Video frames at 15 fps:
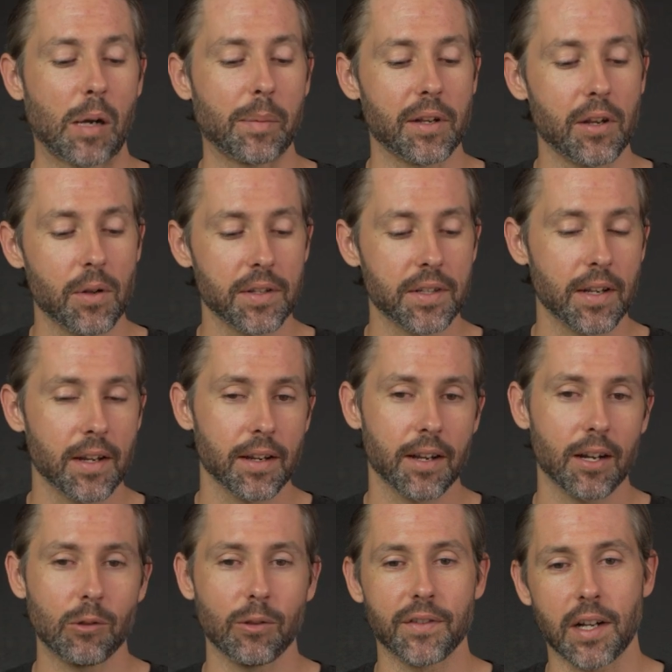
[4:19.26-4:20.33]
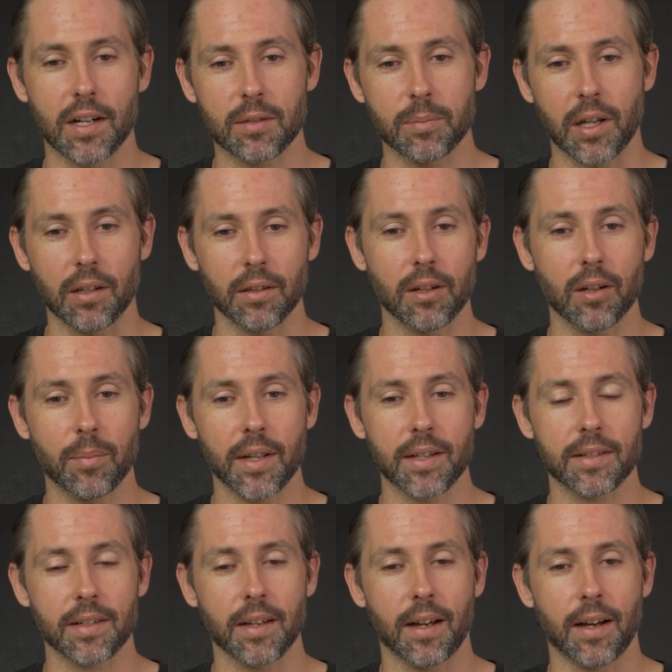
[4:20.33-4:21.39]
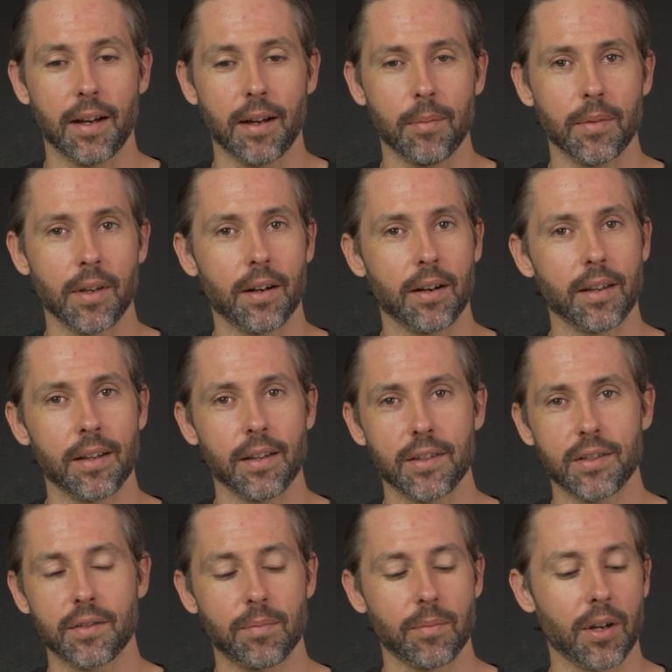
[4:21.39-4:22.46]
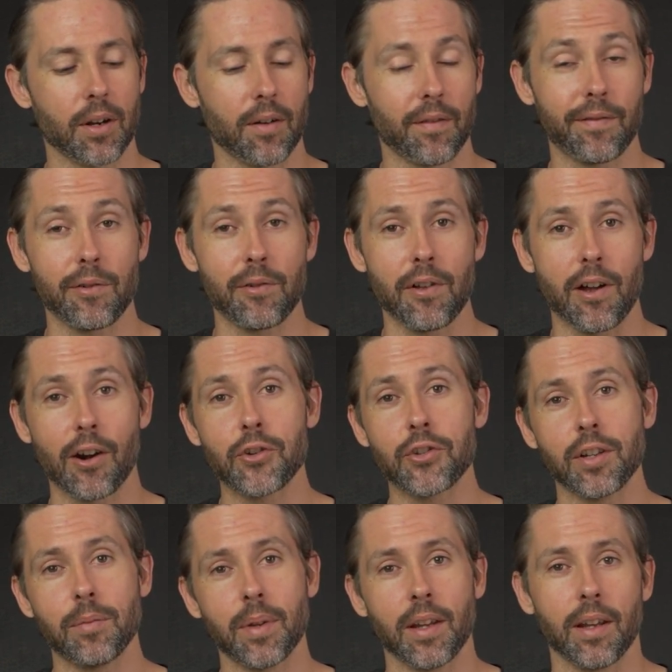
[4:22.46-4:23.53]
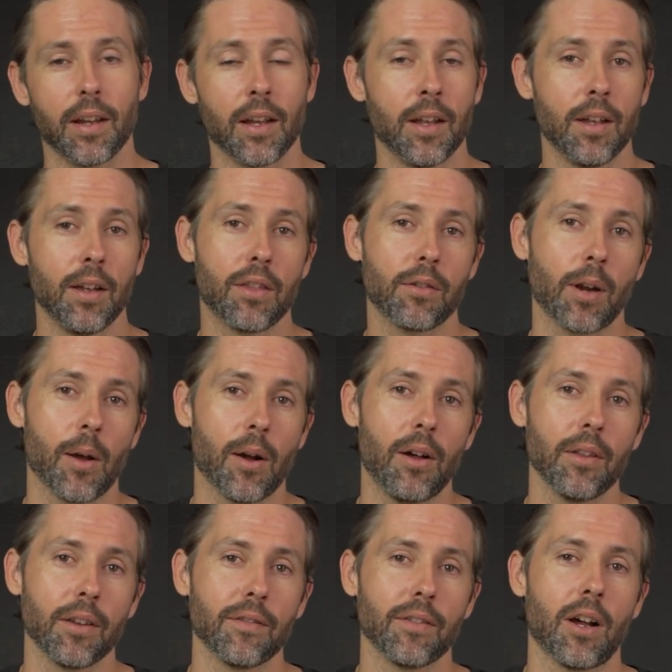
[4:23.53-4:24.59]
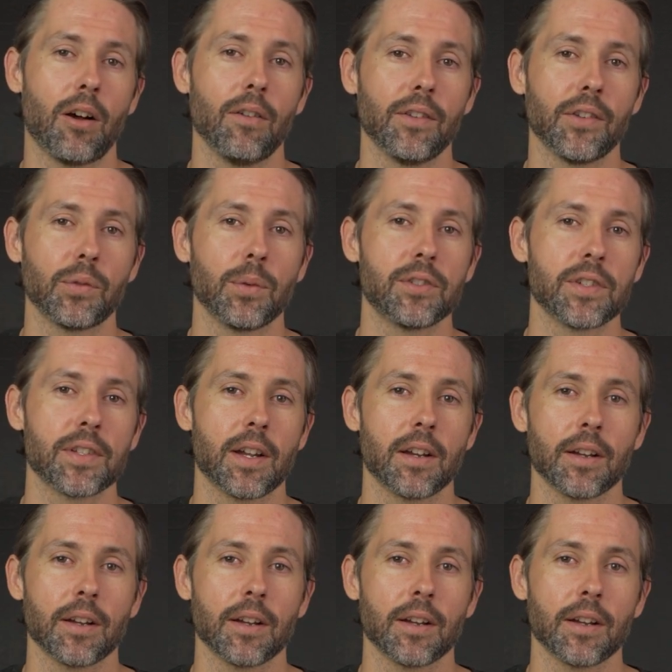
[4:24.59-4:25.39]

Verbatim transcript: you've probably noticed on here, we've talked about a little bit, um, there is, you know, full RGB throughout all the all the switches